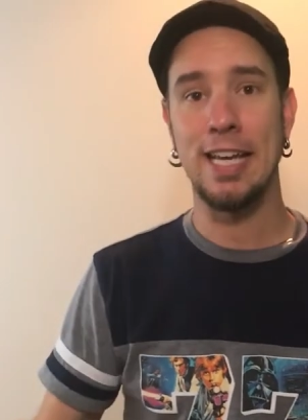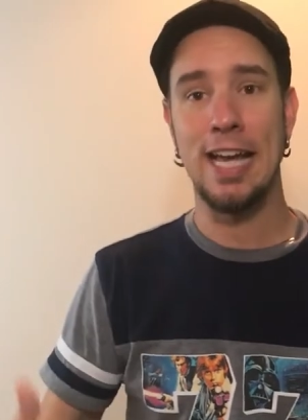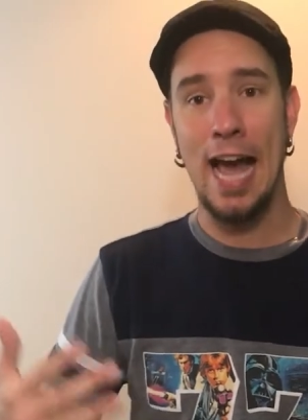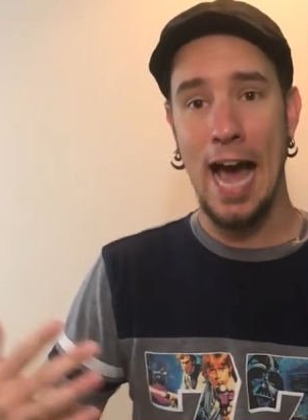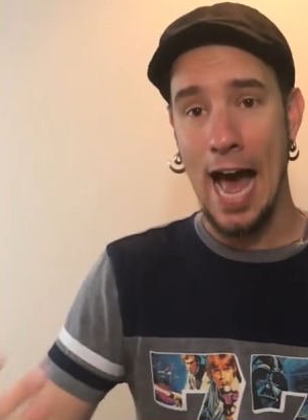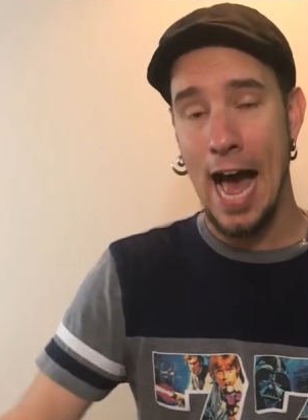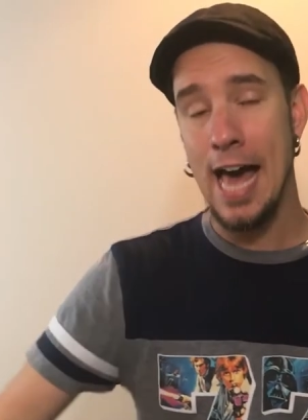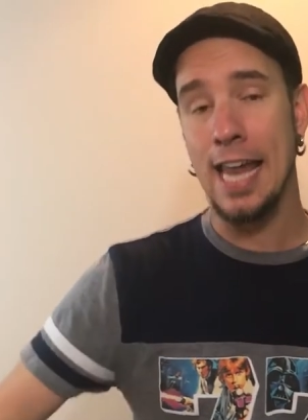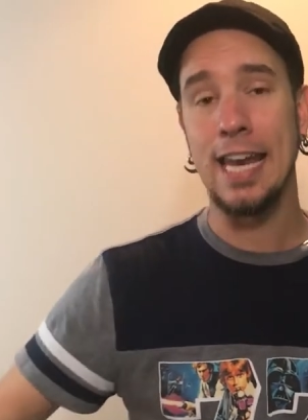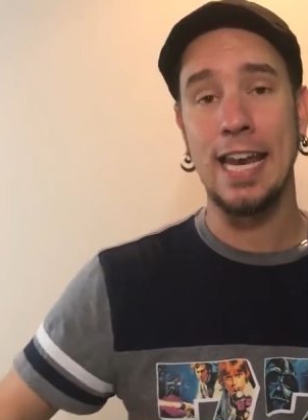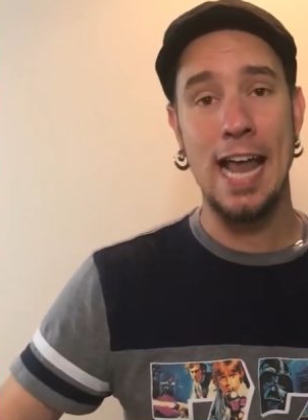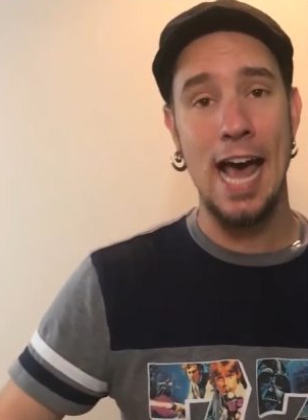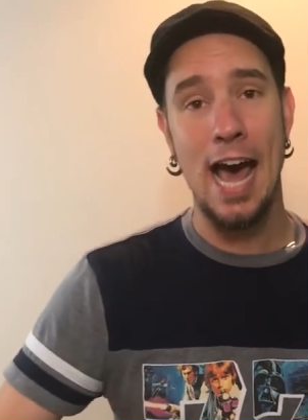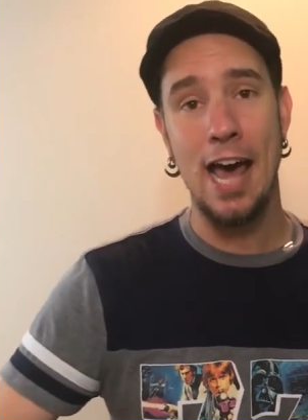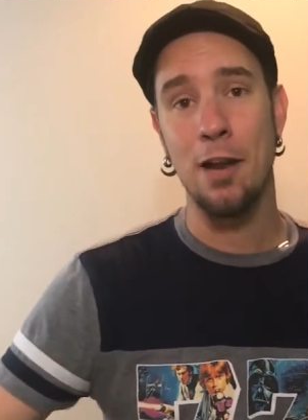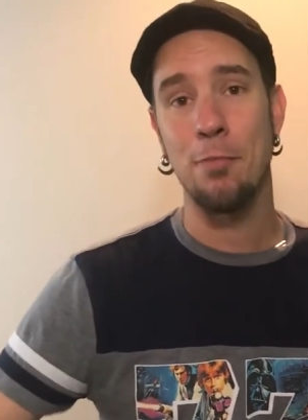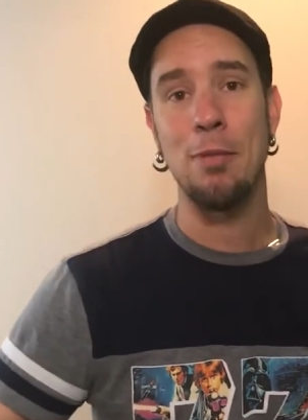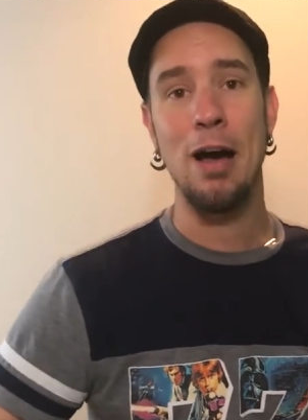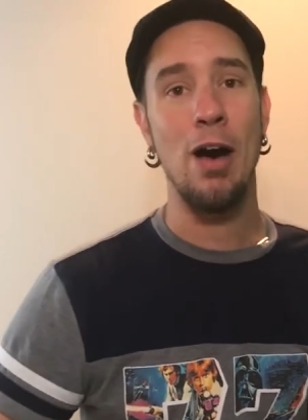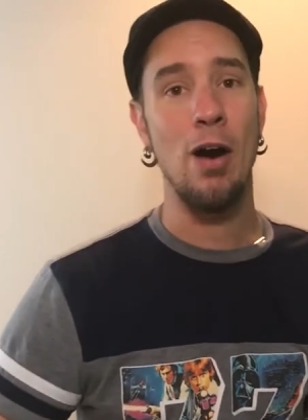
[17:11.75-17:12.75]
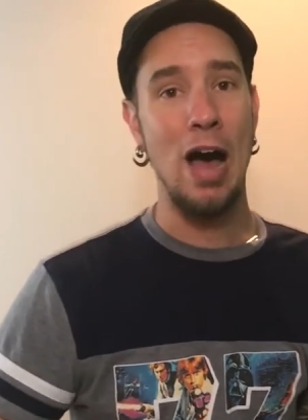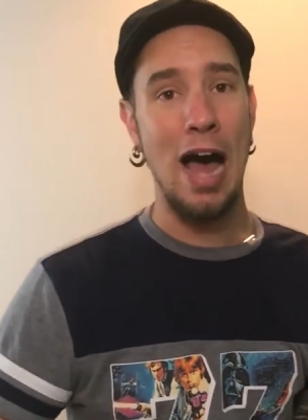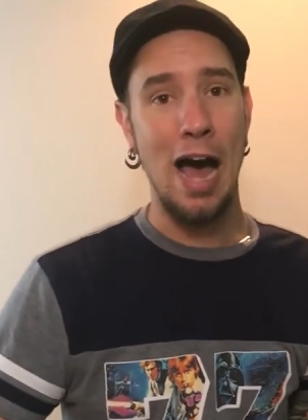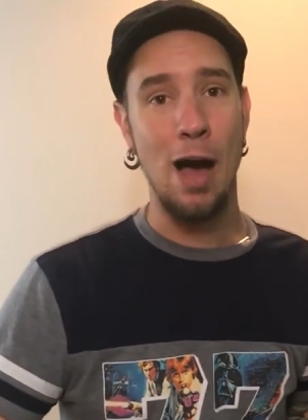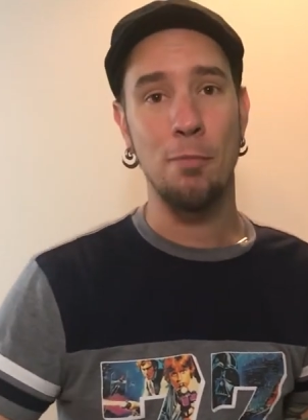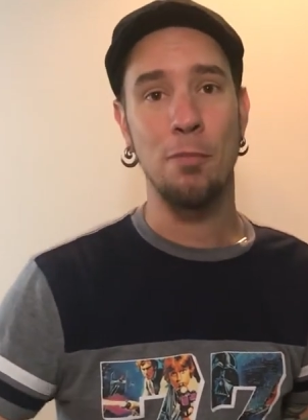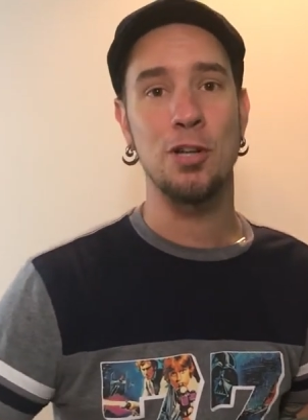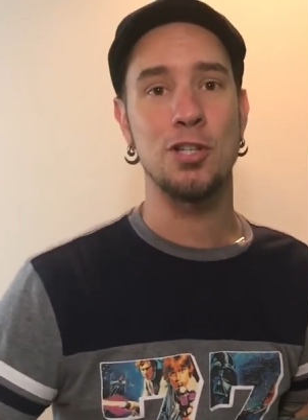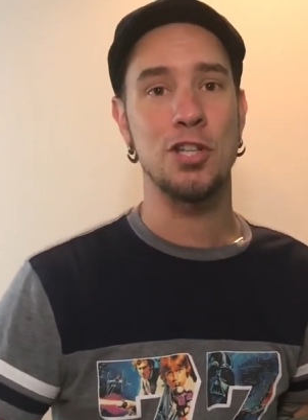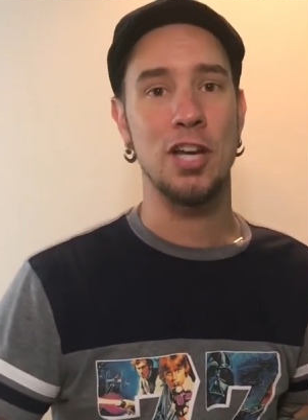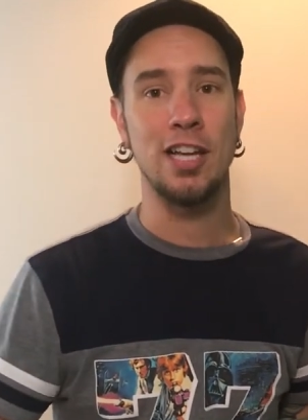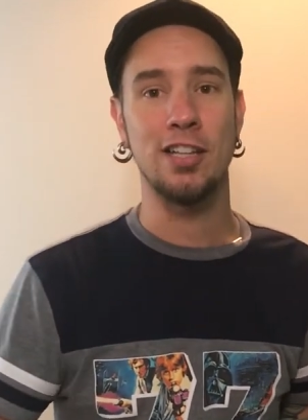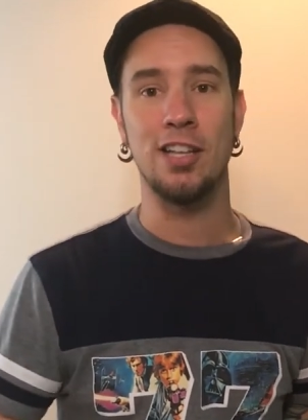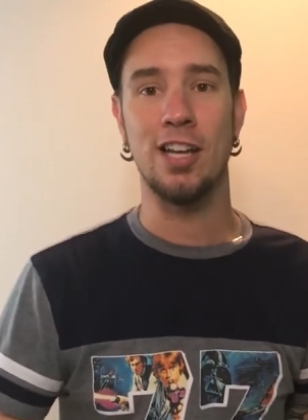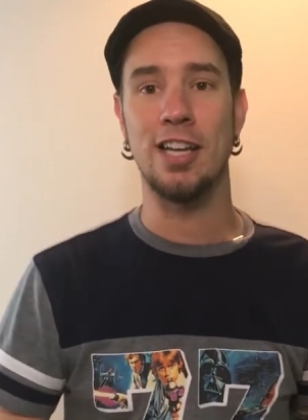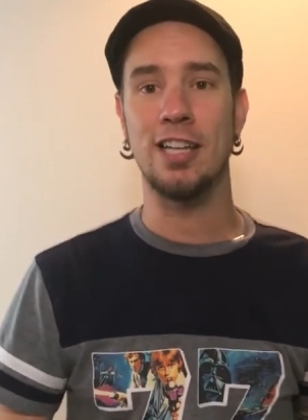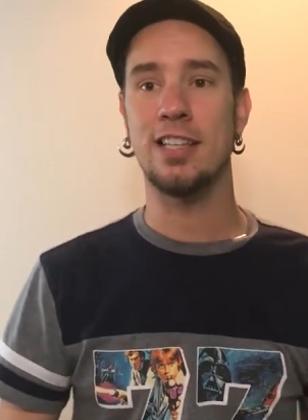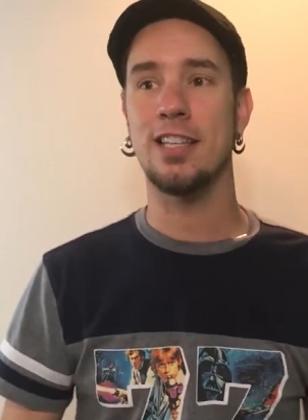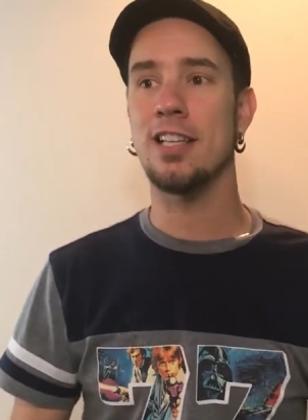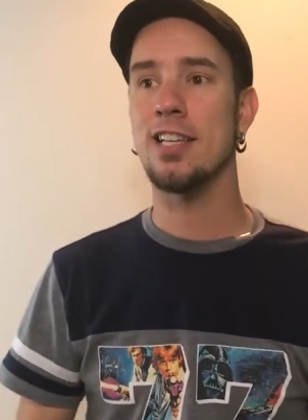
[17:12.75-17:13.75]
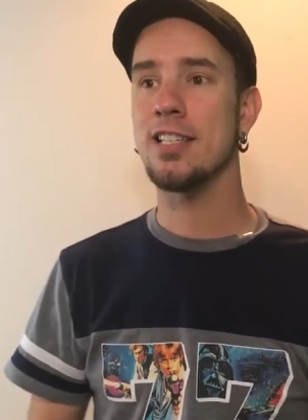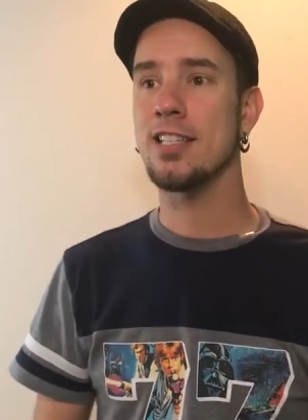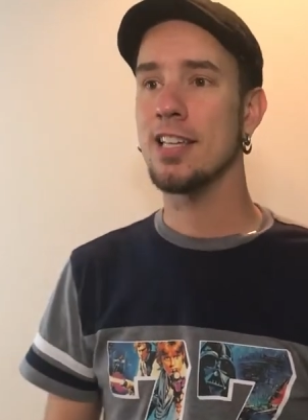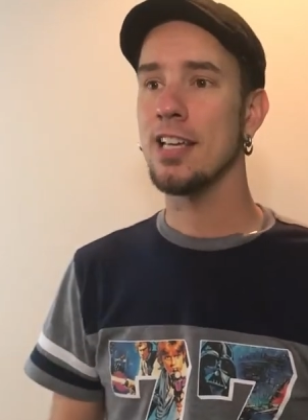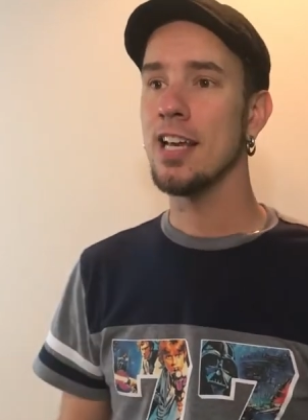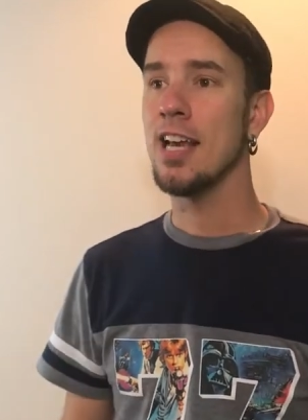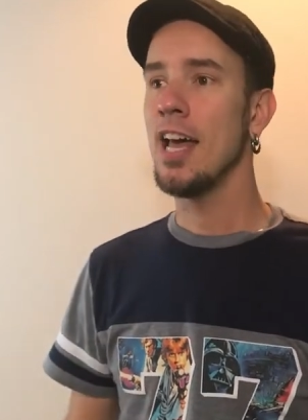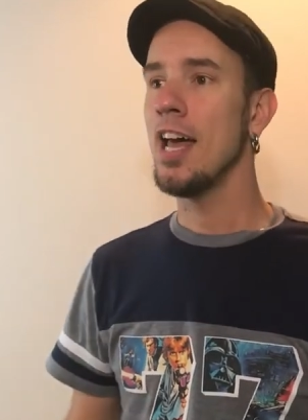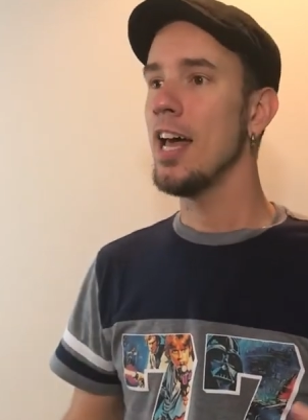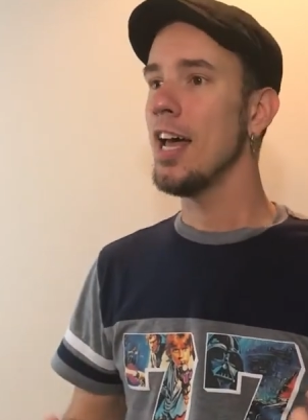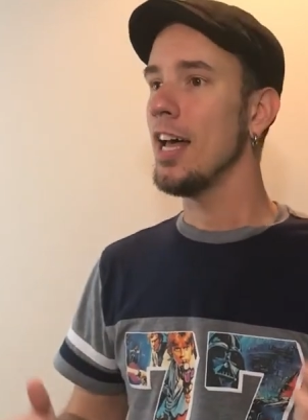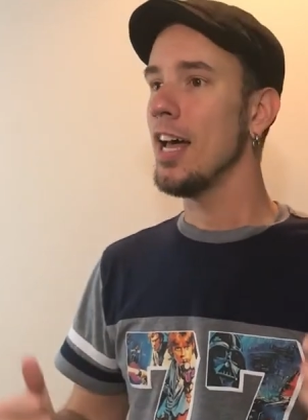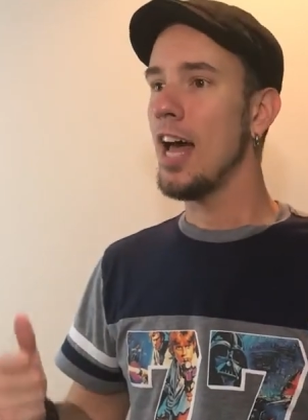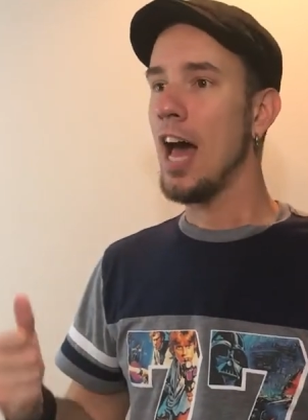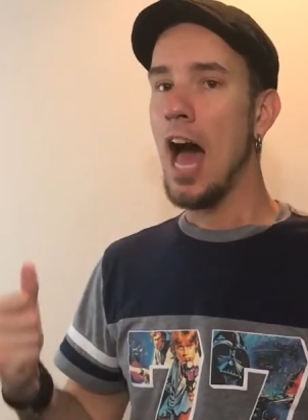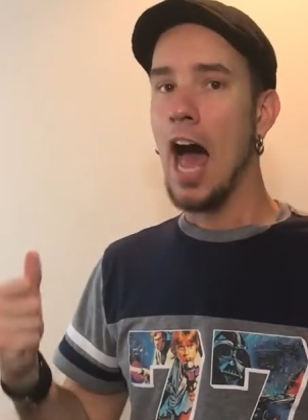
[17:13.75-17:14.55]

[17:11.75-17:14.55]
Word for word: babbling on and on about how much I like this.